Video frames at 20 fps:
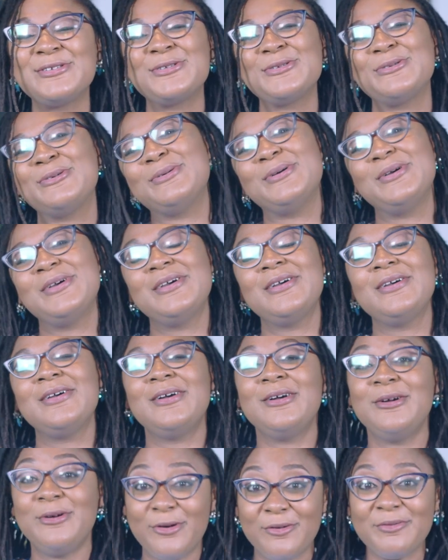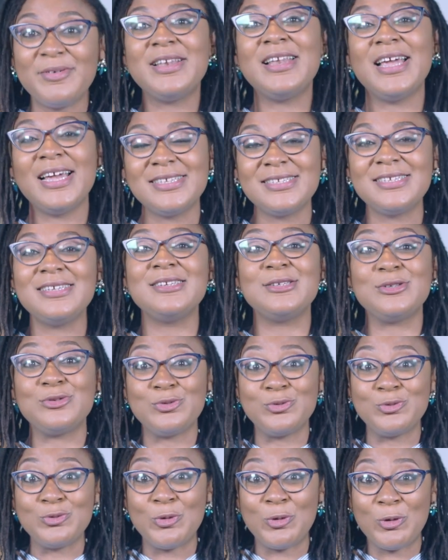So, COVID-19 is
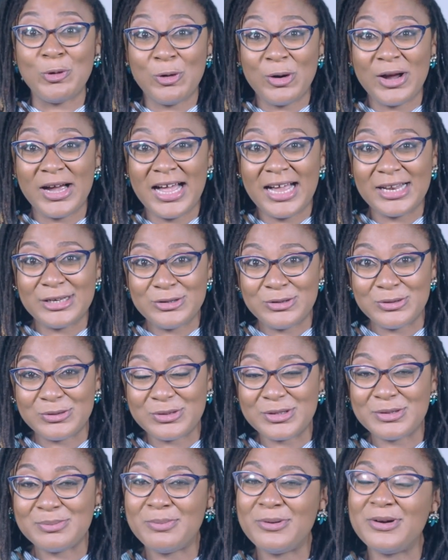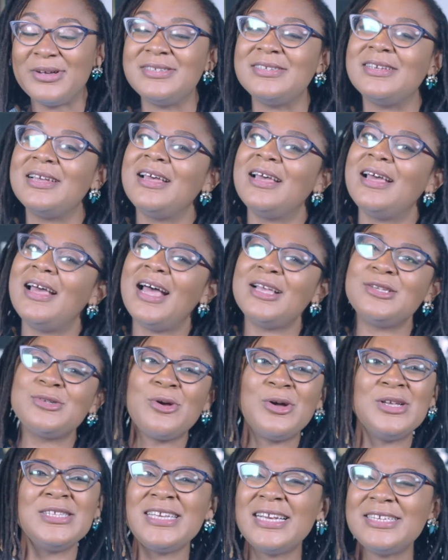no longer news, but as
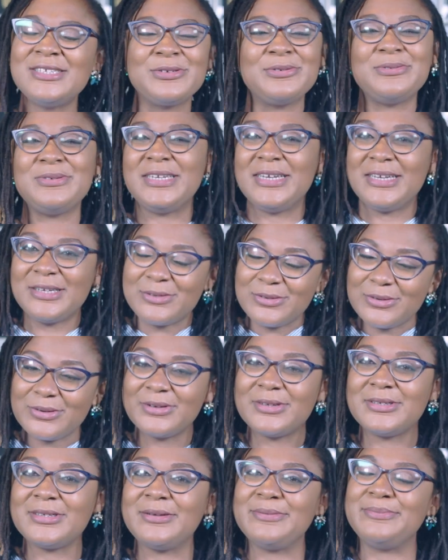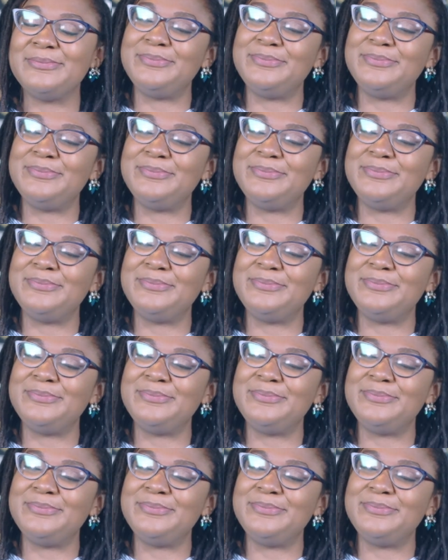content creators,